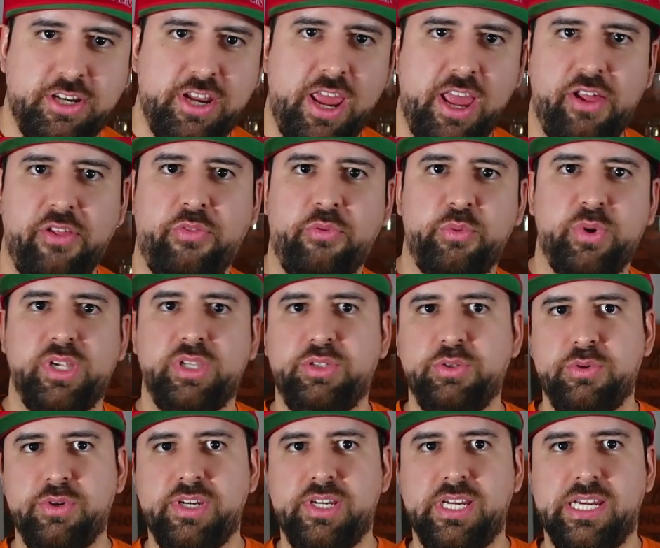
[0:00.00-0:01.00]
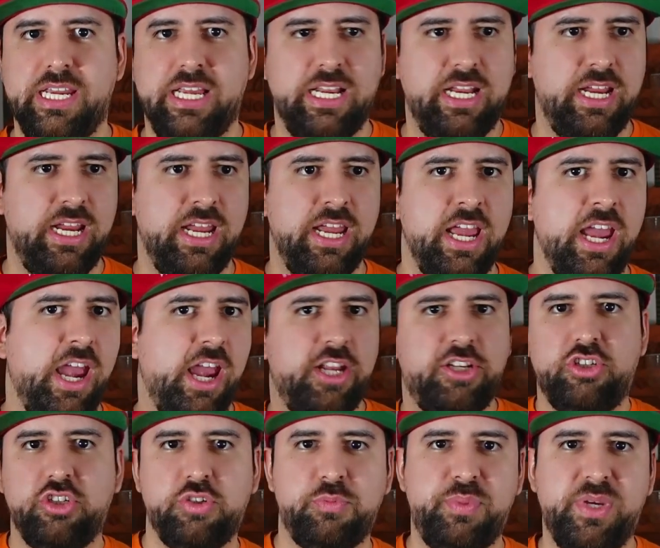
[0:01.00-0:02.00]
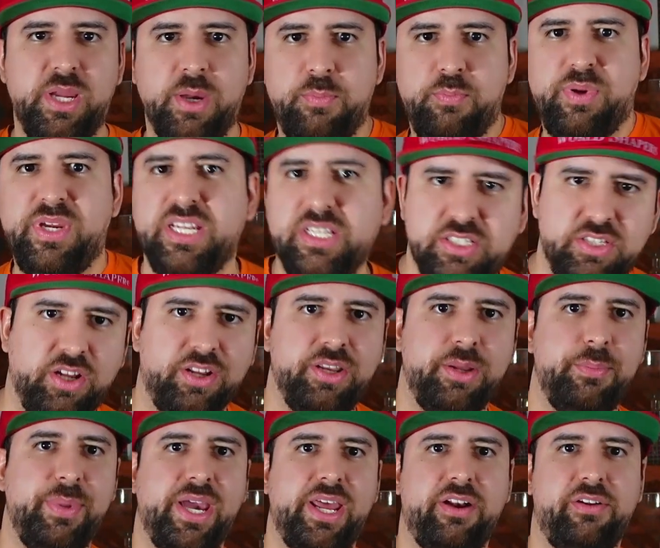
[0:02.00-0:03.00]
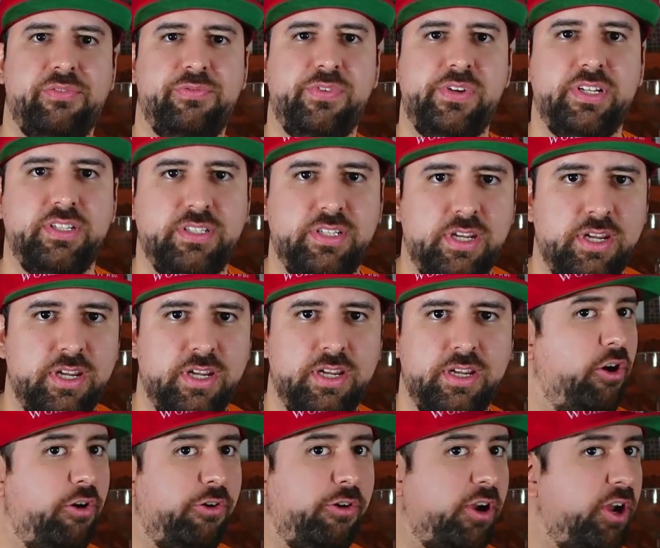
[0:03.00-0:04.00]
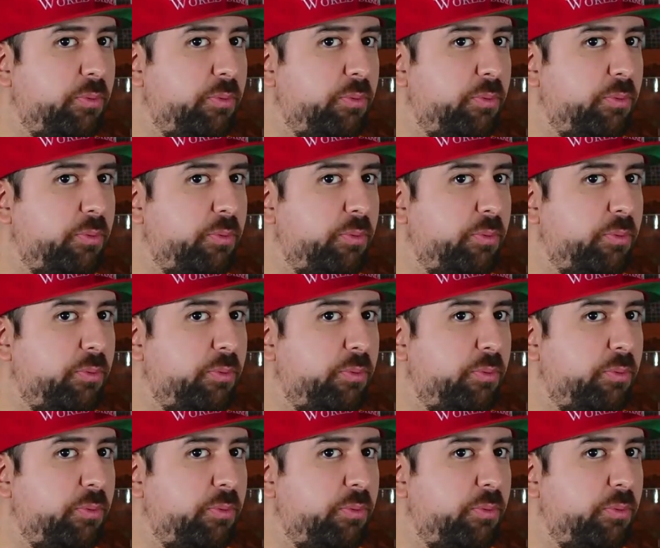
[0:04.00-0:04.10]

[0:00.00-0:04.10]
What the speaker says: health while doing it, and just be a beast on the battlefield. Or how